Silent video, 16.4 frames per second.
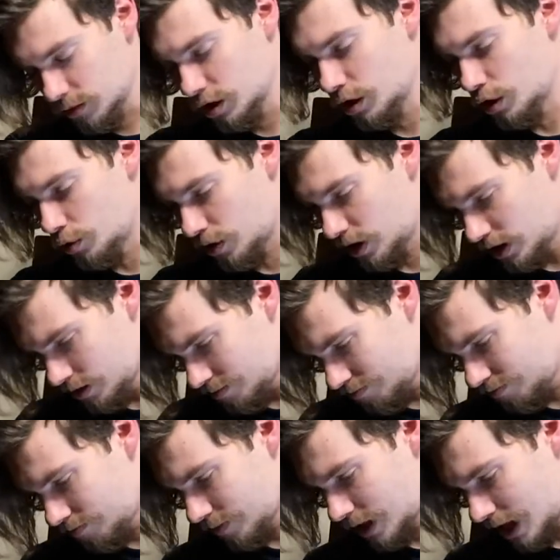Okay.
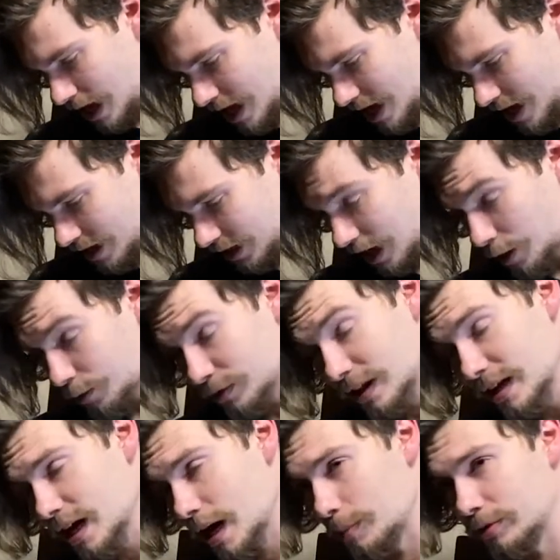And how would
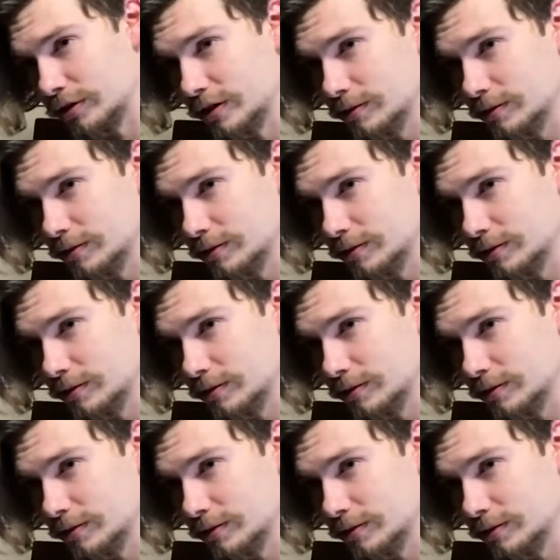they operate?